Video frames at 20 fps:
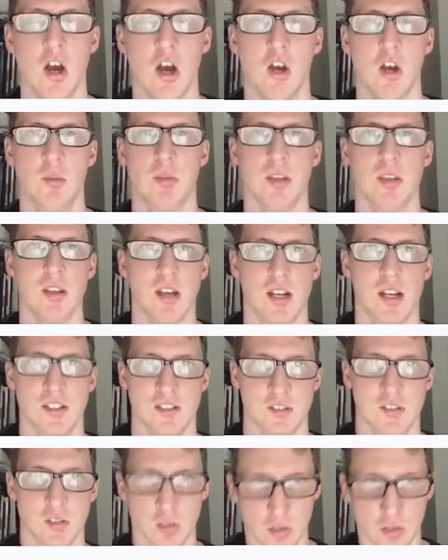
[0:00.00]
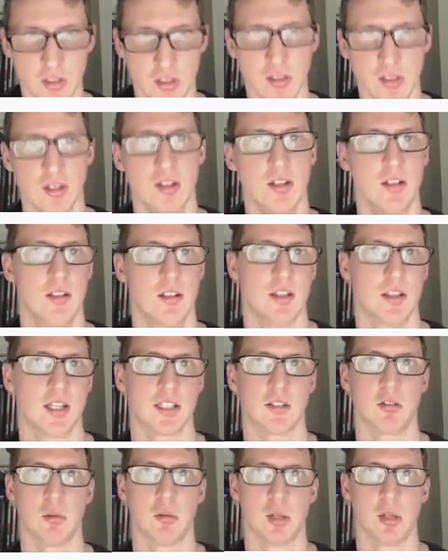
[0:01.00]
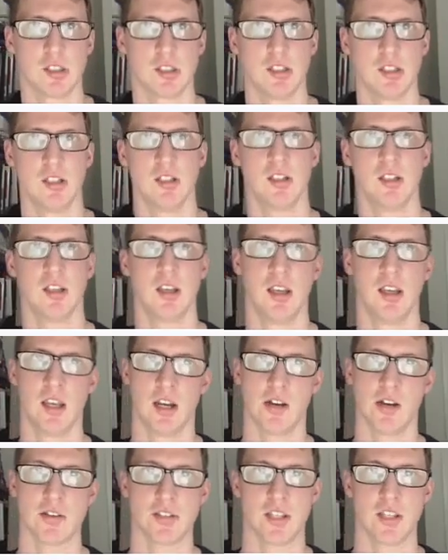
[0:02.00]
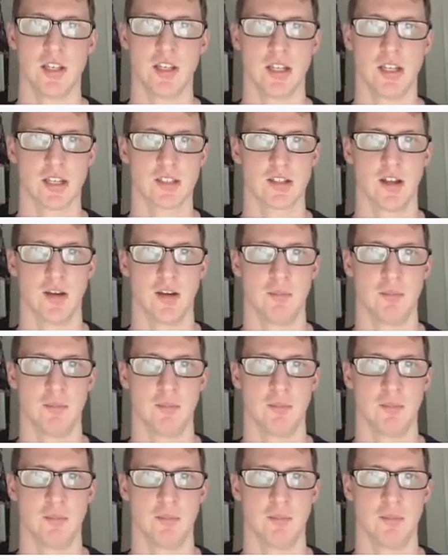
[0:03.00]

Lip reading: I hope you guys enjoyed. Thanks for watching, and I'll see you next